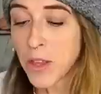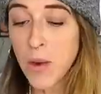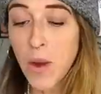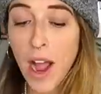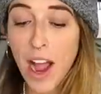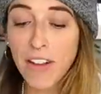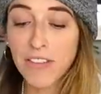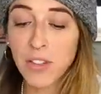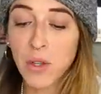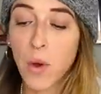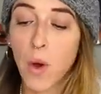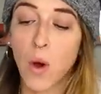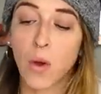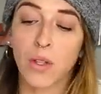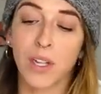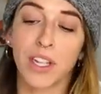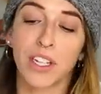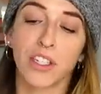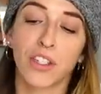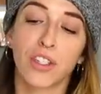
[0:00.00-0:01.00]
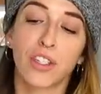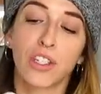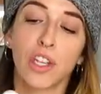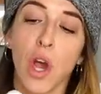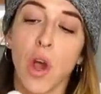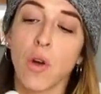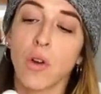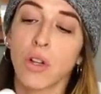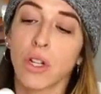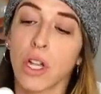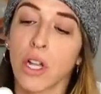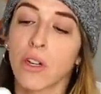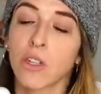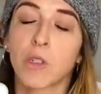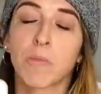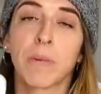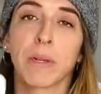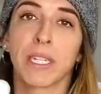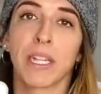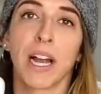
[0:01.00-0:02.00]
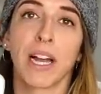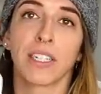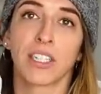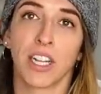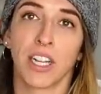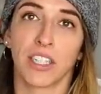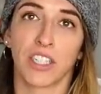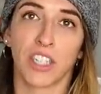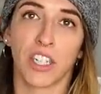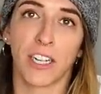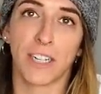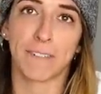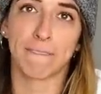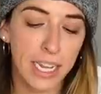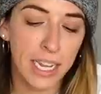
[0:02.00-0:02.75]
you have to hold it so close but not touching.